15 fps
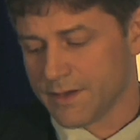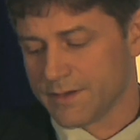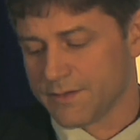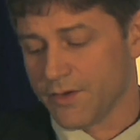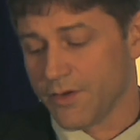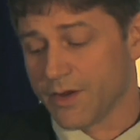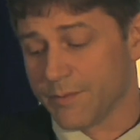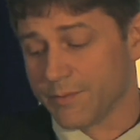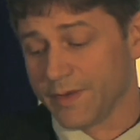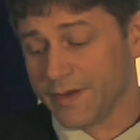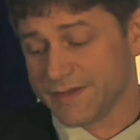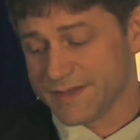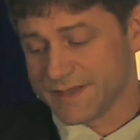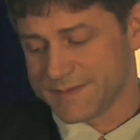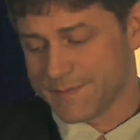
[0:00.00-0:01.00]
So
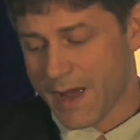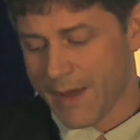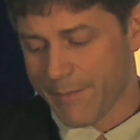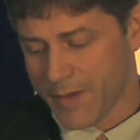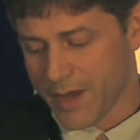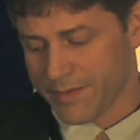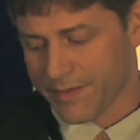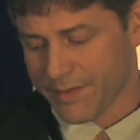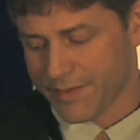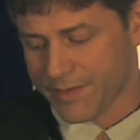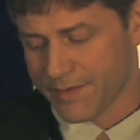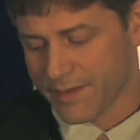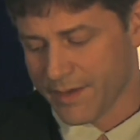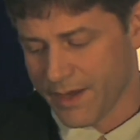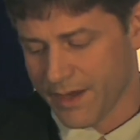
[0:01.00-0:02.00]
completions by
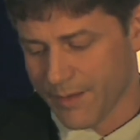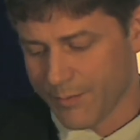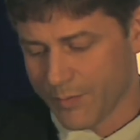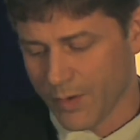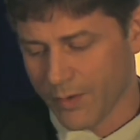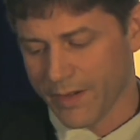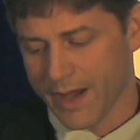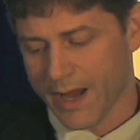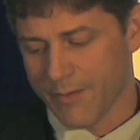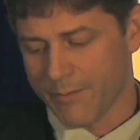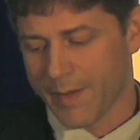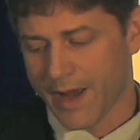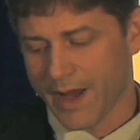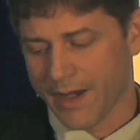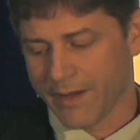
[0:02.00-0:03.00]
month, broken
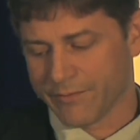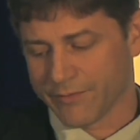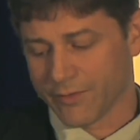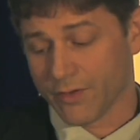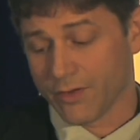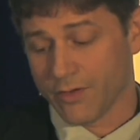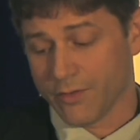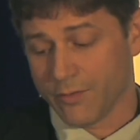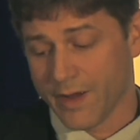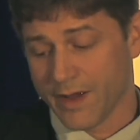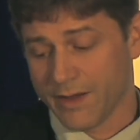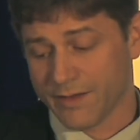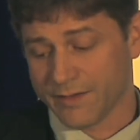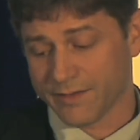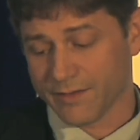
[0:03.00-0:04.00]
out by vertical
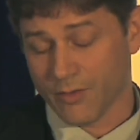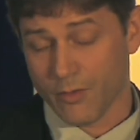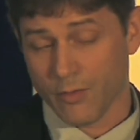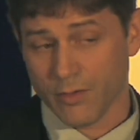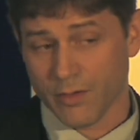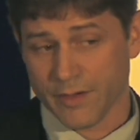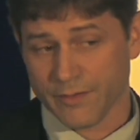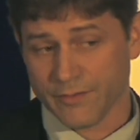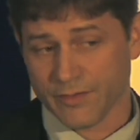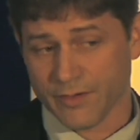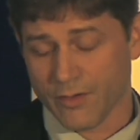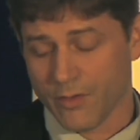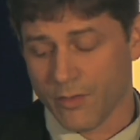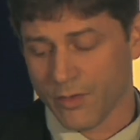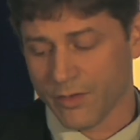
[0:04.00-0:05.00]
wells in orange
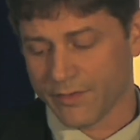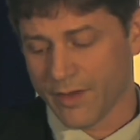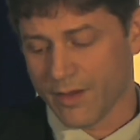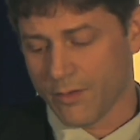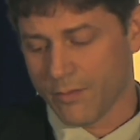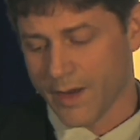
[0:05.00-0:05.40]
and horizontal